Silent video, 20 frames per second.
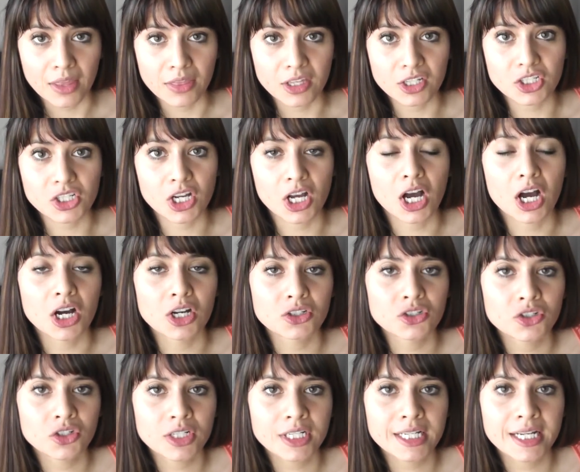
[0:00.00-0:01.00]
They took one
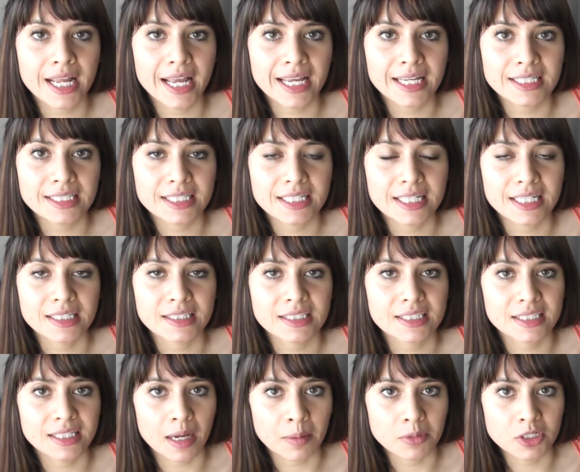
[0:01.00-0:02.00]
hundred eighteen
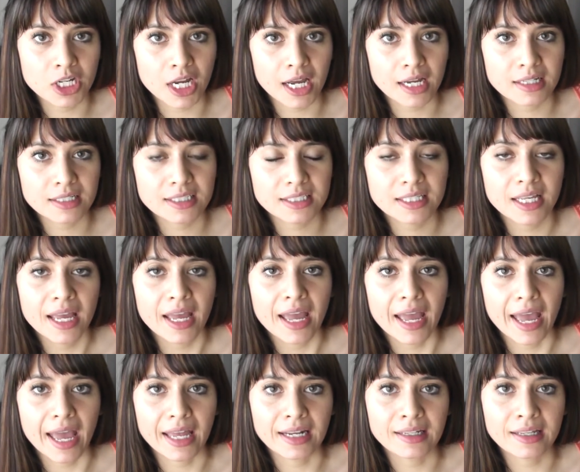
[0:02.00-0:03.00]
subjects
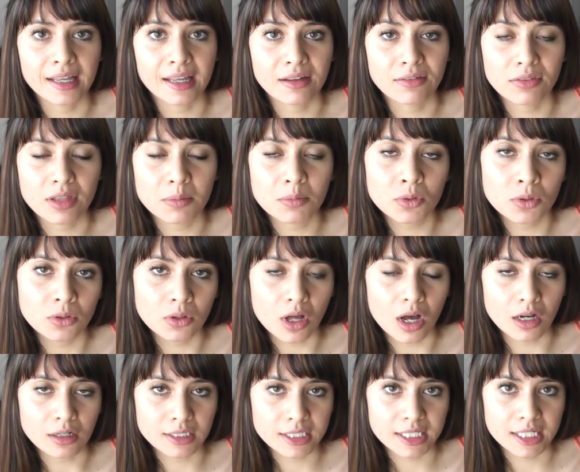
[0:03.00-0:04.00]
and gave them
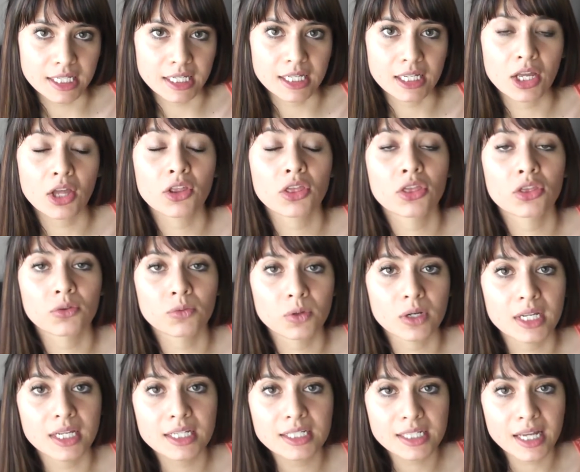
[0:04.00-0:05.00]
oolong tea
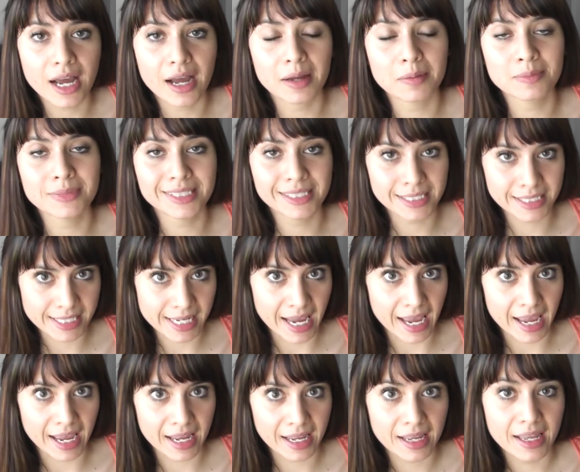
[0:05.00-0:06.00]
three times a
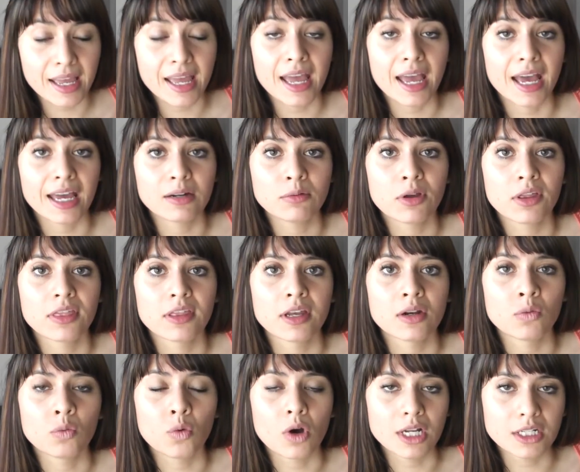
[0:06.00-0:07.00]
day, and
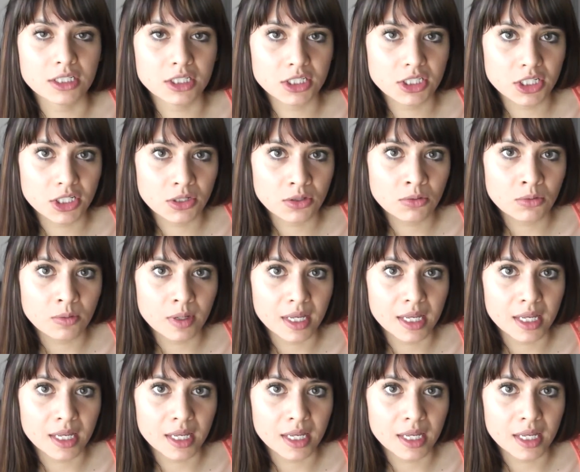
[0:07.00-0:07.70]
within one to two